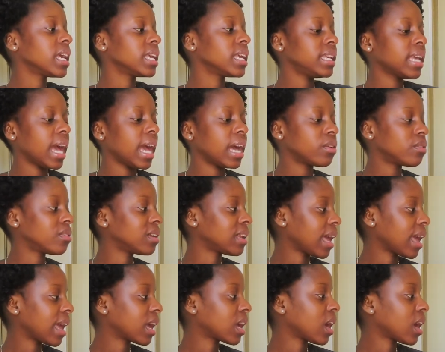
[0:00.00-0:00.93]
Yeah, I don't
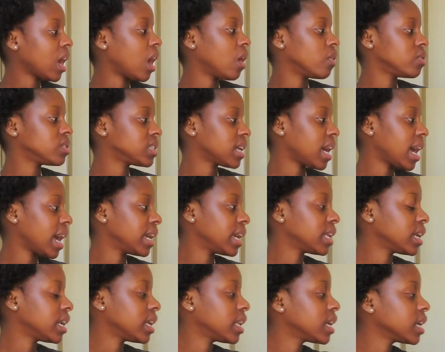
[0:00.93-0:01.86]
like how tight
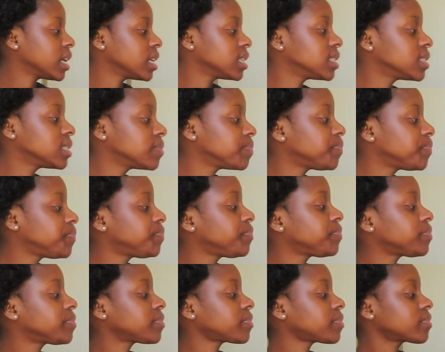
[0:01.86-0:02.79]
it is.
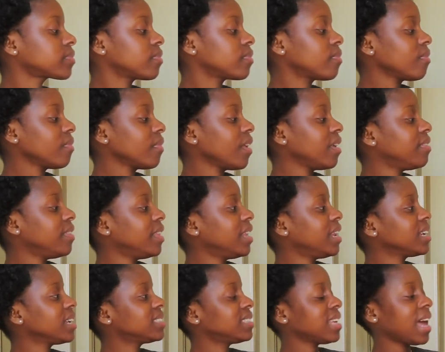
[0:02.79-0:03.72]
The
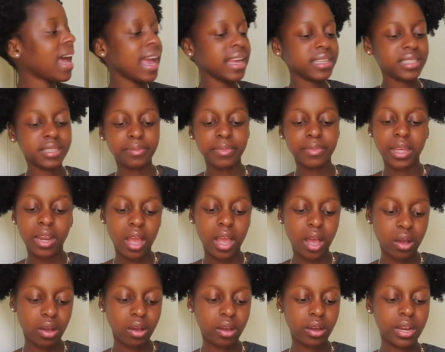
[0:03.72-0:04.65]
next item that
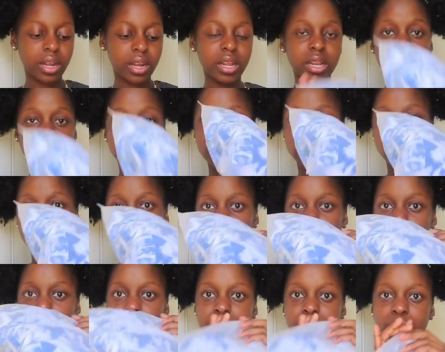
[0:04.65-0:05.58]
I've got, it is a
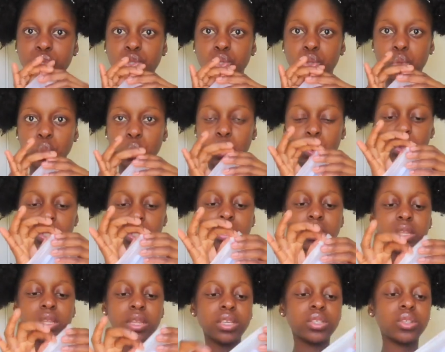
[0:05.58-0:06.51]
swimsuit.
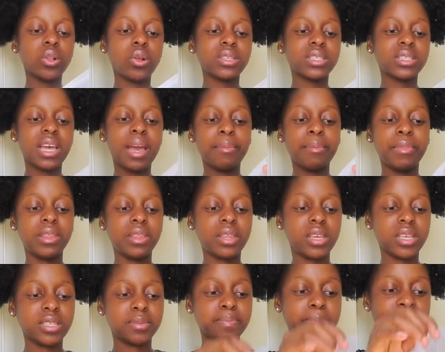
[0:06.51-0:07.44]
This clothes come in
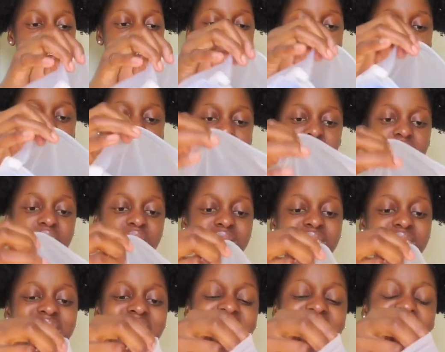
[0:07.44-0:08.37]
this bag that
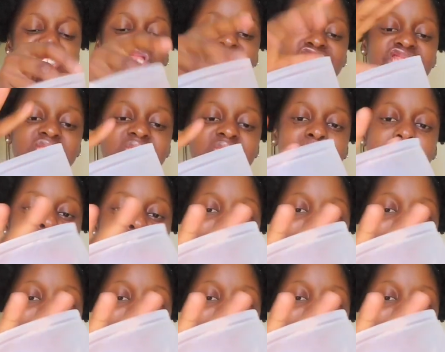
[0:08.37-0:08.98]
looks like a Shein